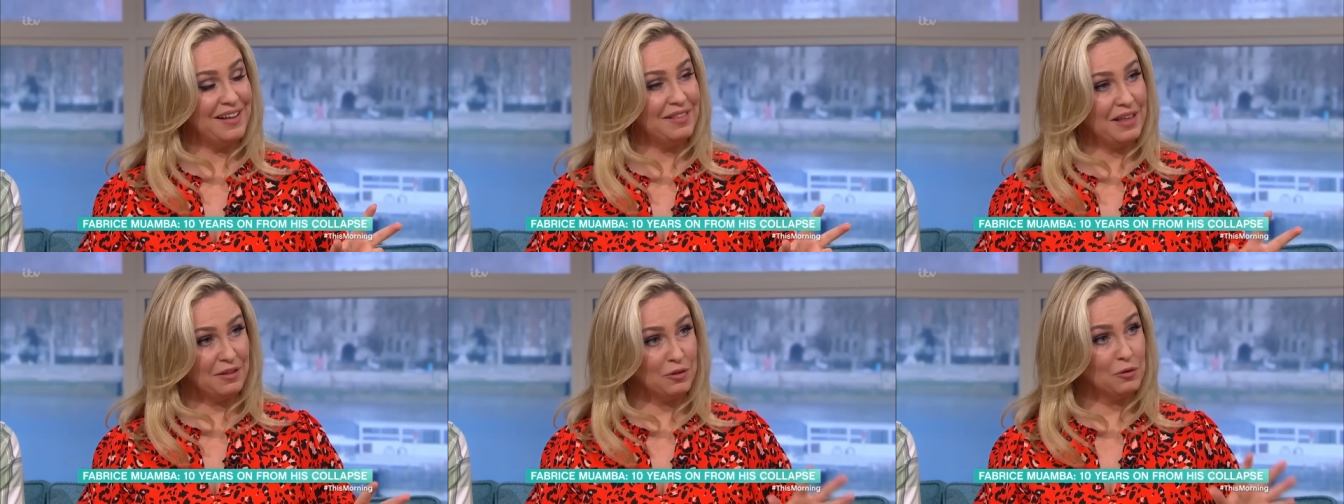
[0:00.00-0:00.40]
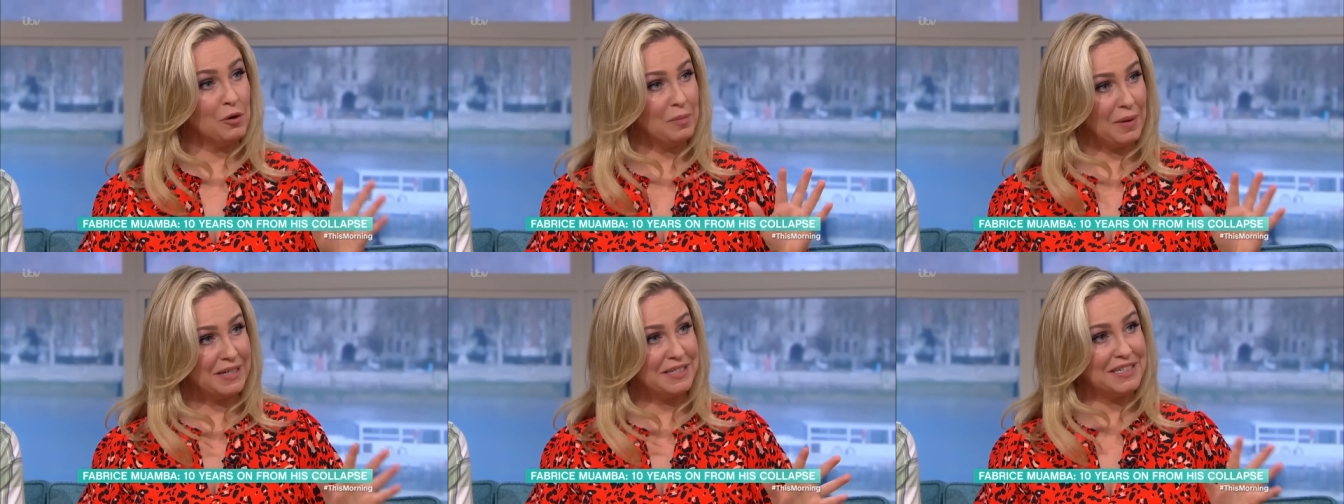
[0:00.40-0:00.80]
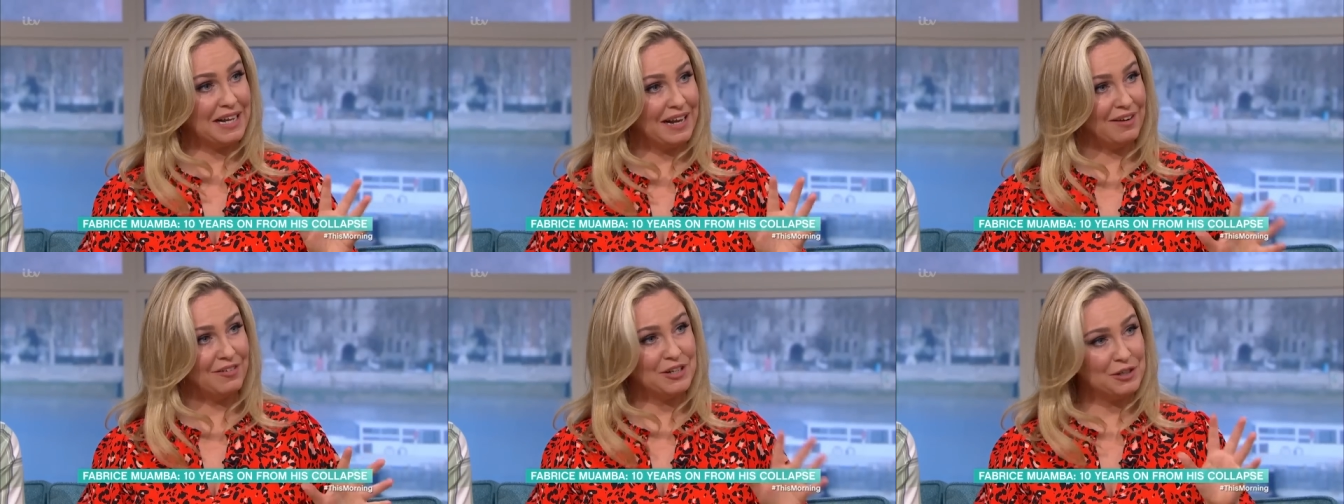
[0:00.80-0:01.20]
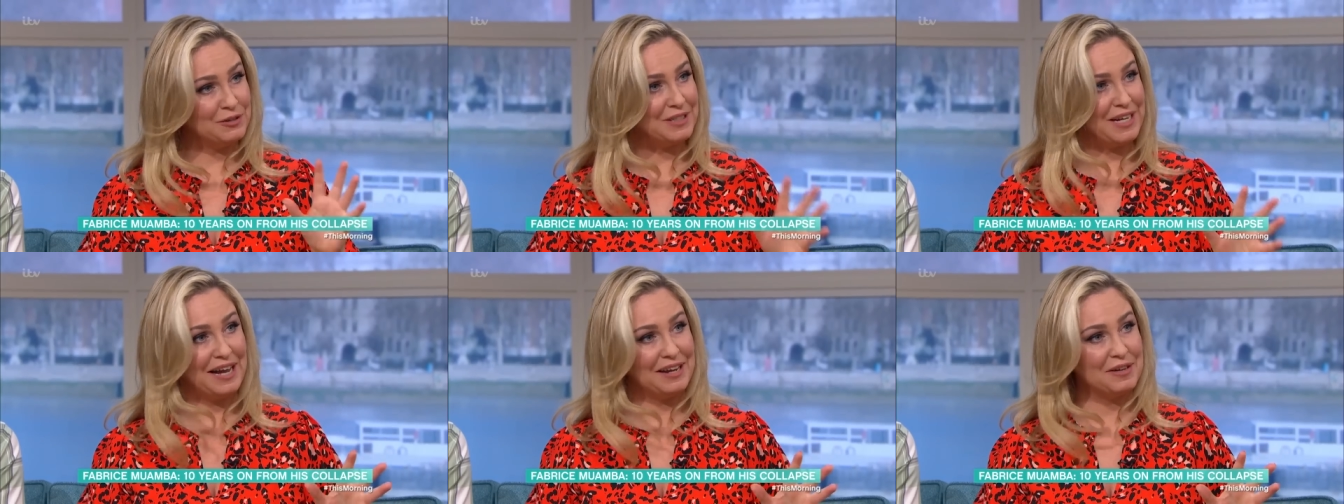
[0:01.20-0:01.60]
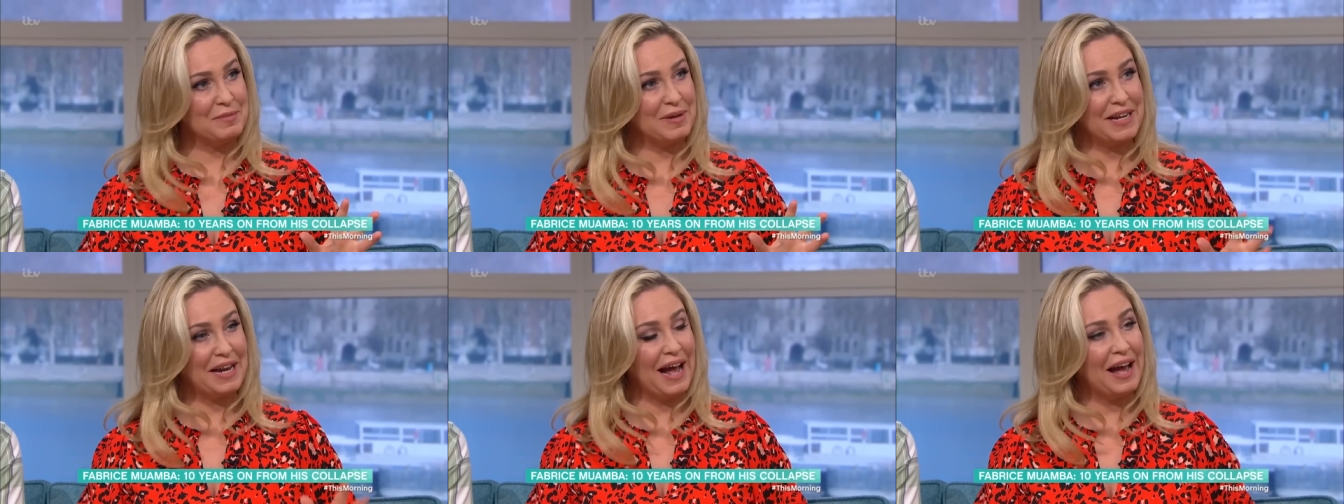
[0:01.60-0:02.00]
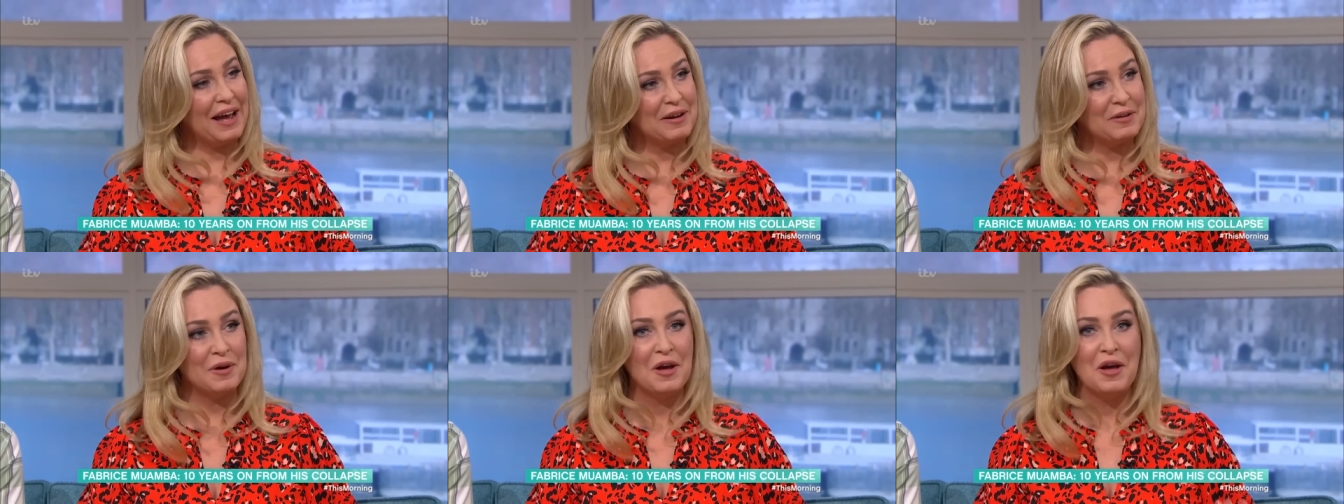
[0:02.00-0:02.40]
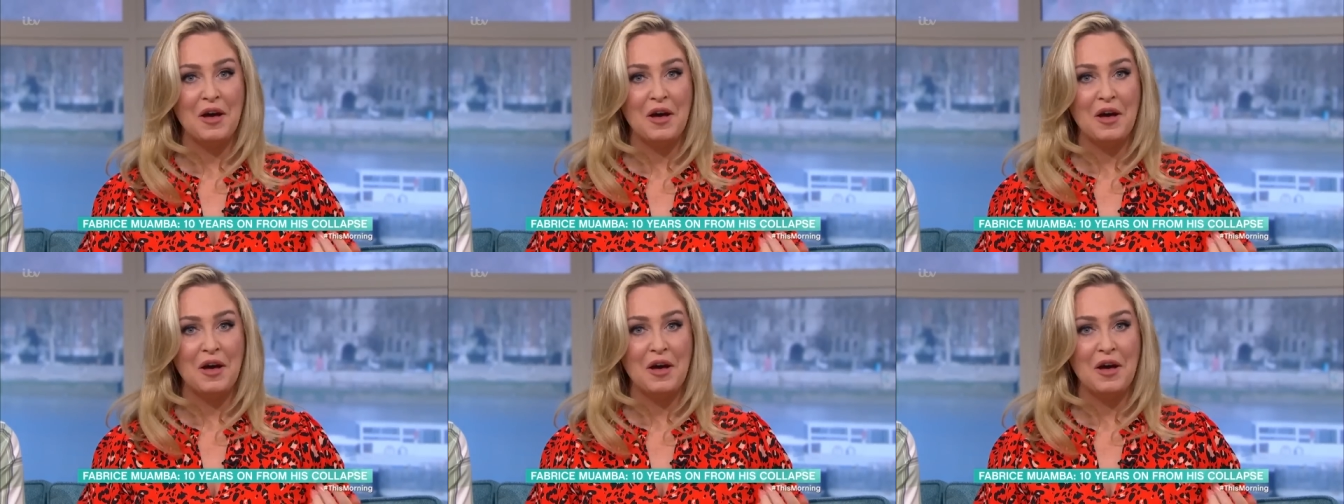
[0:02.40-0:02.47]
they thought about declaring you dead. I mean, how